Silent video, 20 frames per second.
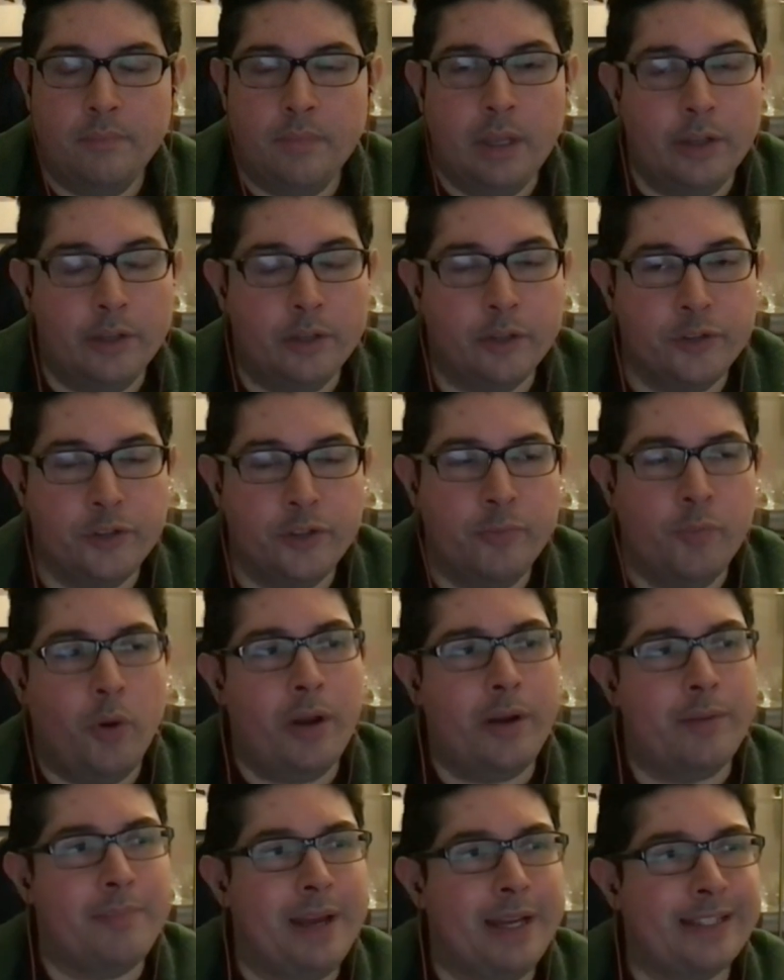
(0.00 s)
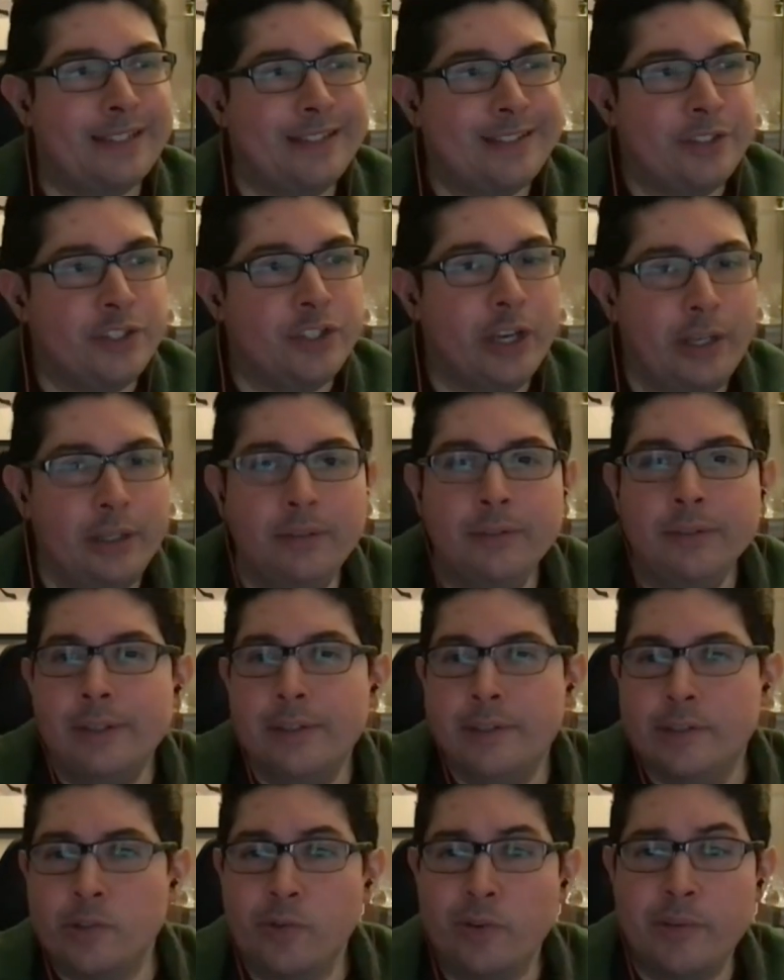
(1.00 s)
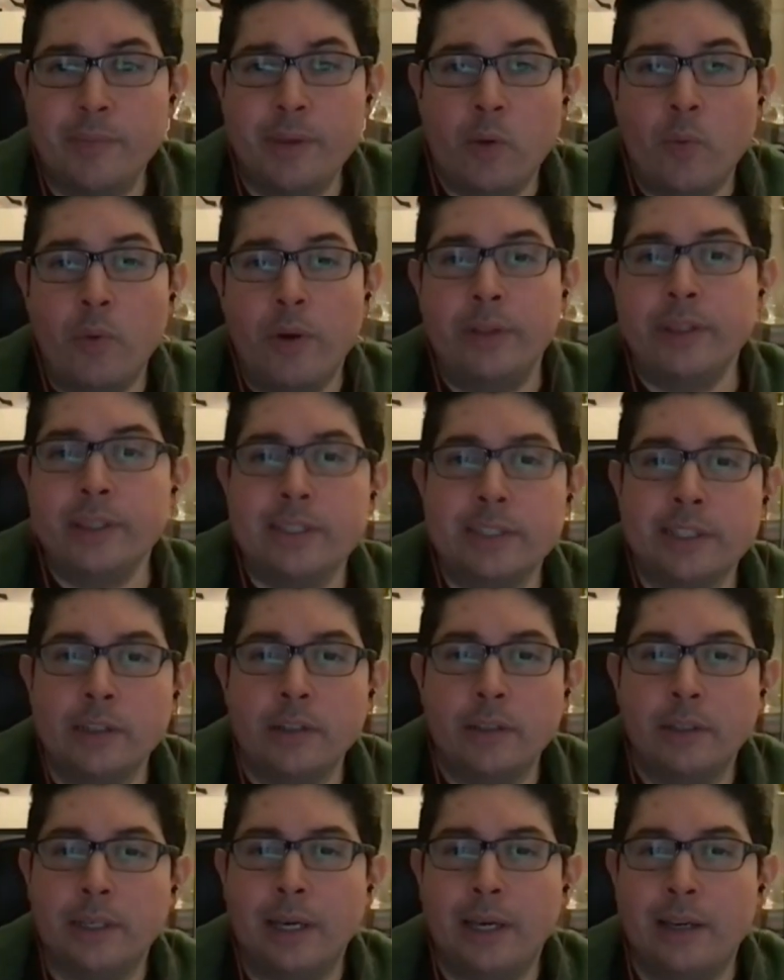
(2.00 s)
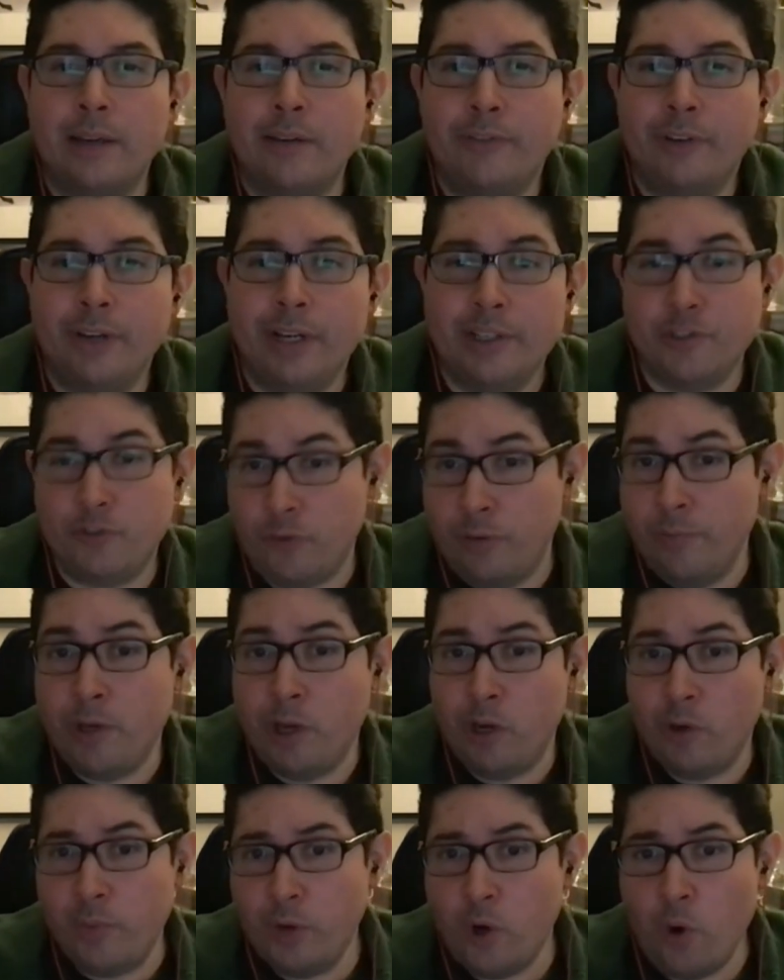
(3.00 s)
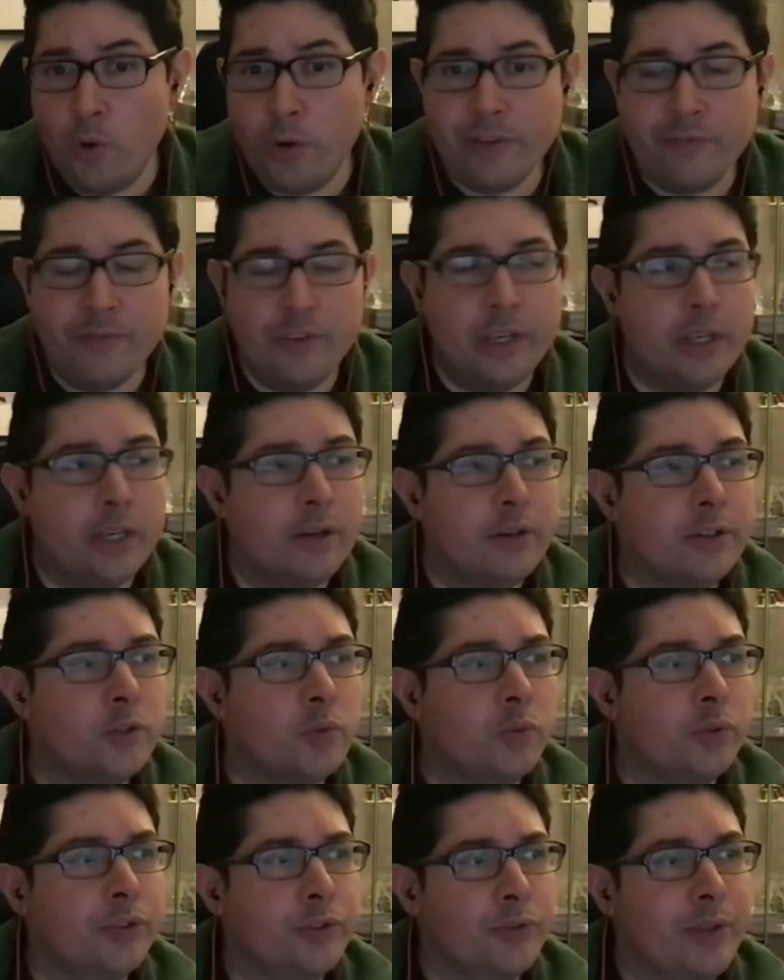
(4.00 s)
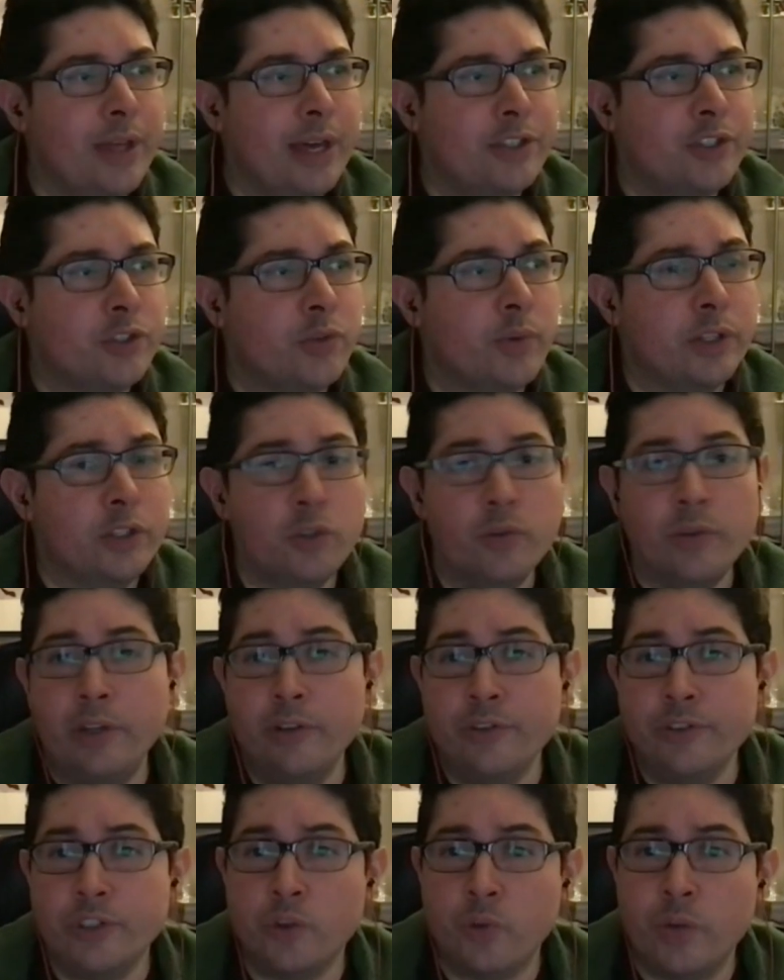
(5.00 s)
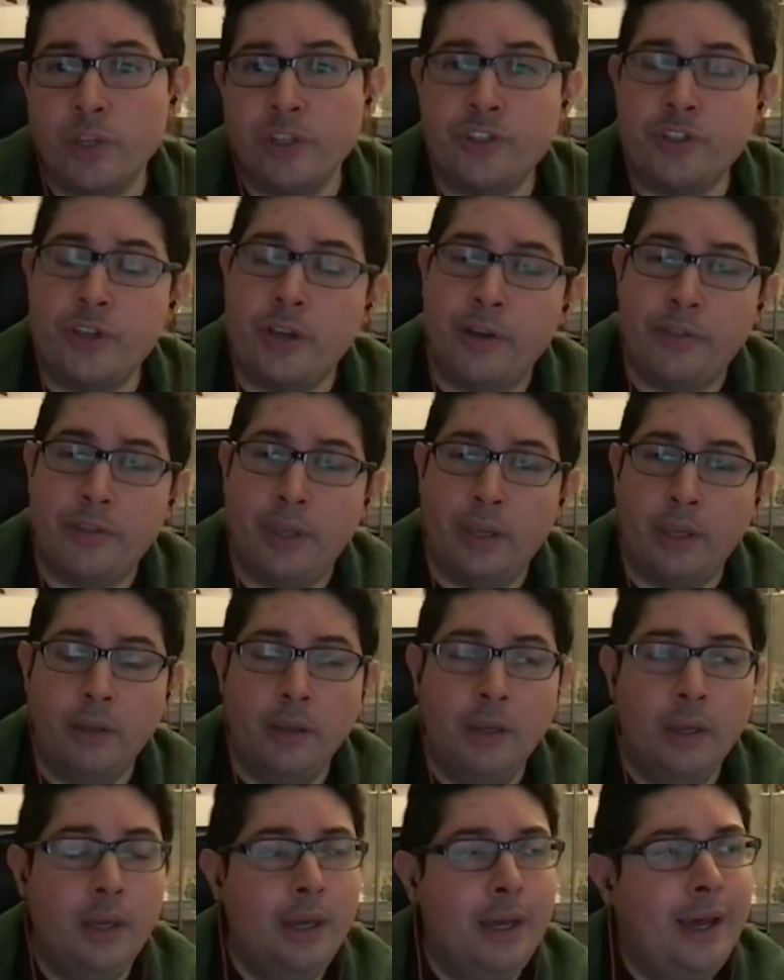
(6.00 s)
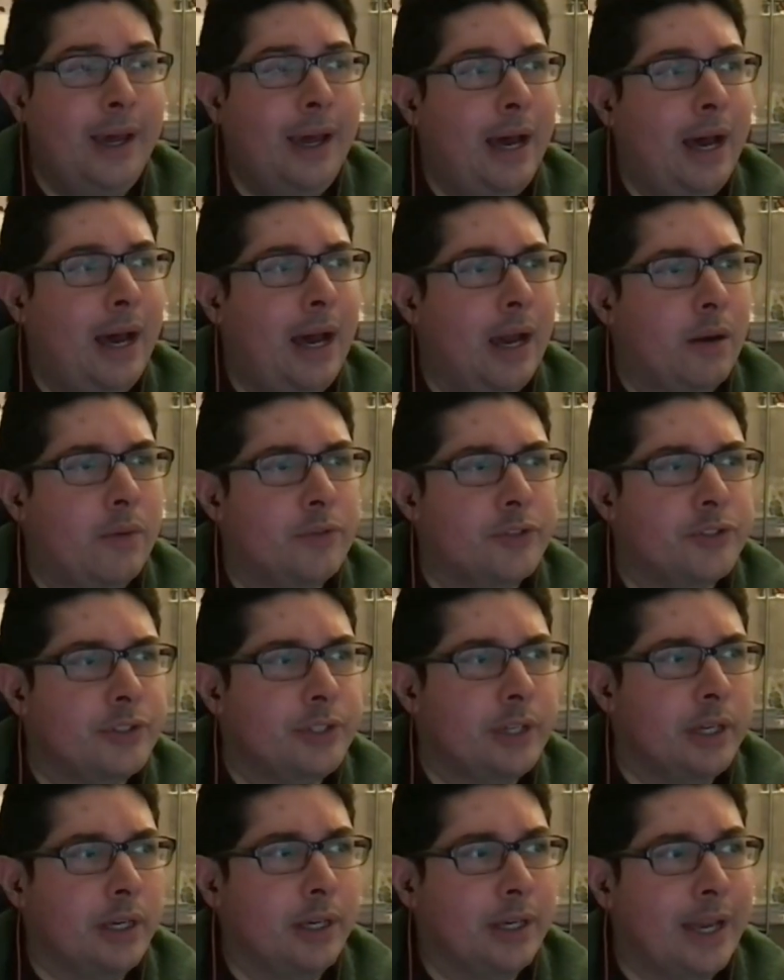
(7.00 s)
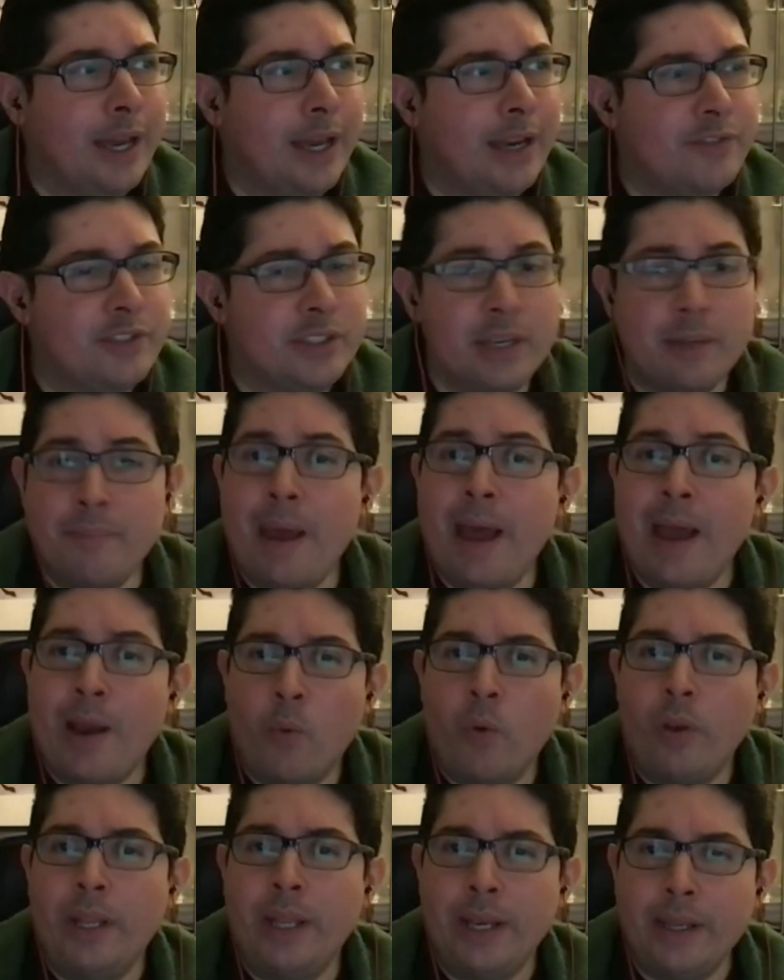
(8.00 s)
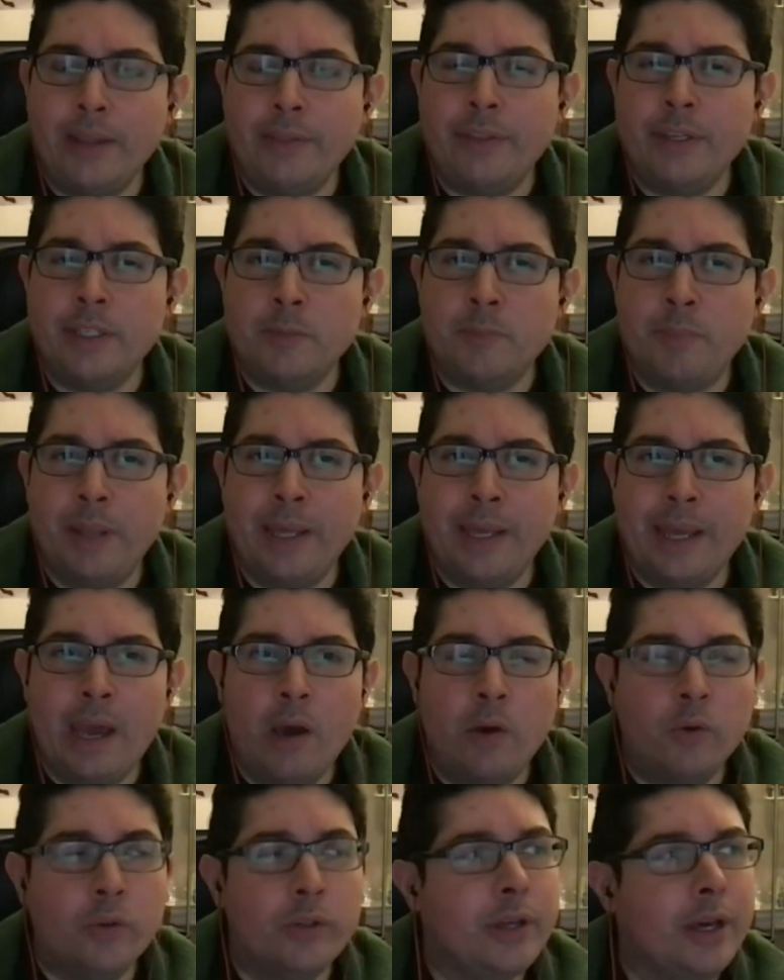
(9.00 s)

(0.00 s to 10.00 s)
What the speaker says: Hello, YouTube. Welcome back to the channel. So we're going to make one of these little kind of StreamYard recording videos. We'll do that so we can do a little screen share thing. I was kind of sitting back letting things play out.